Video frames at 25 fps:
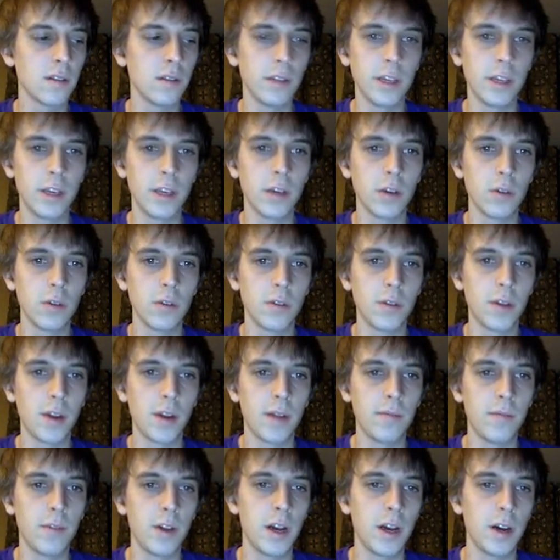
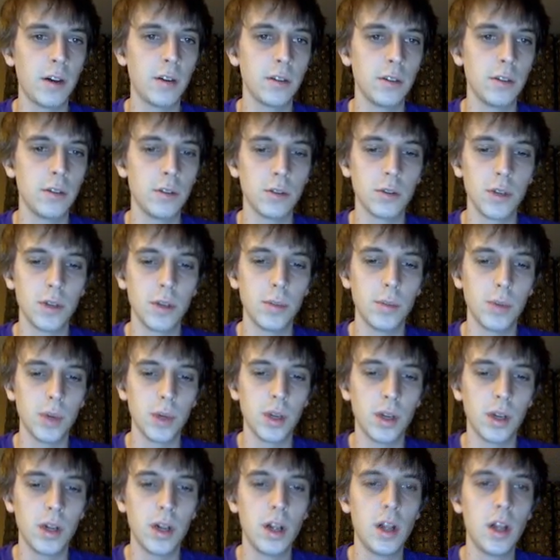leetcodes.val usually,
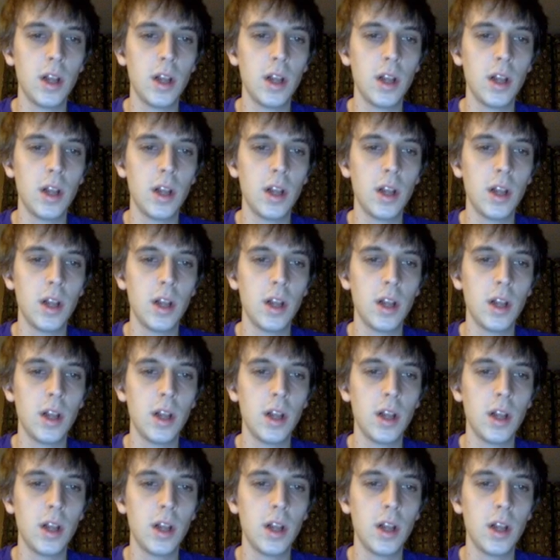but